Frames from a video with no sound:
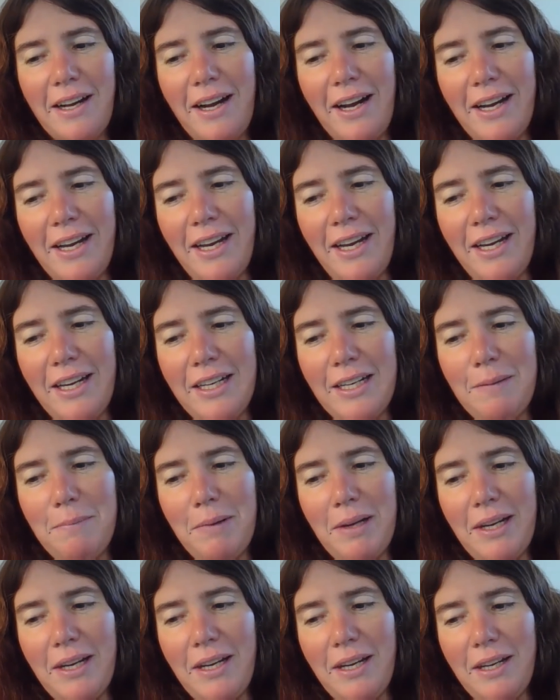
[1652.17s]
Hi, Annie
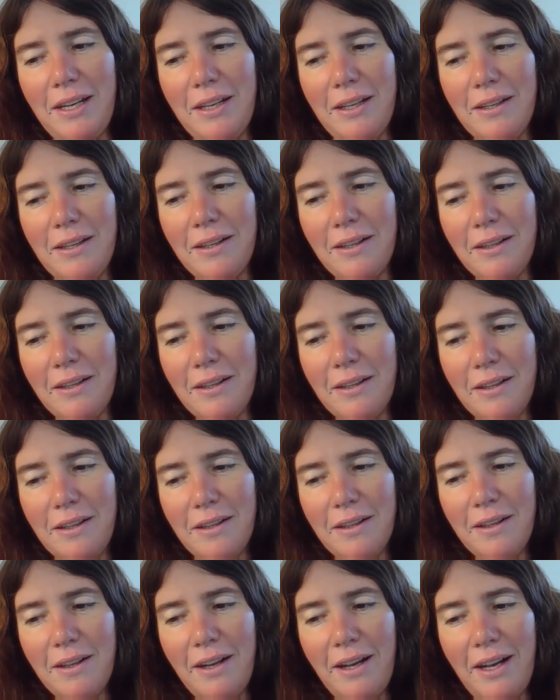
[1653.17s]
B.
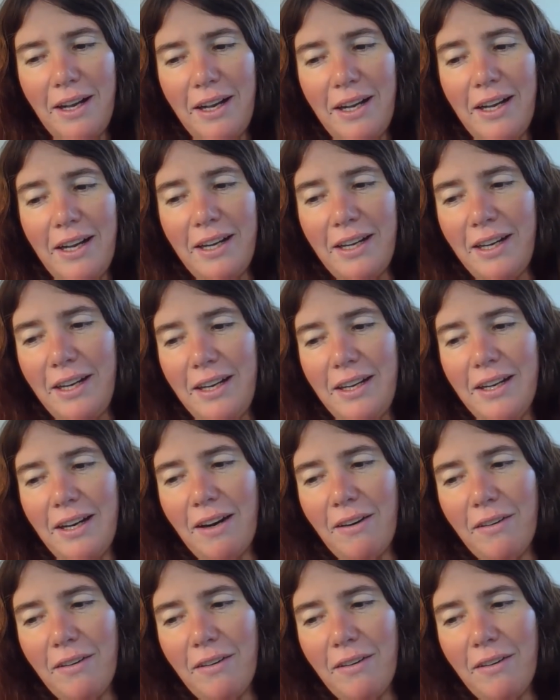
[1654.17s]
Hi,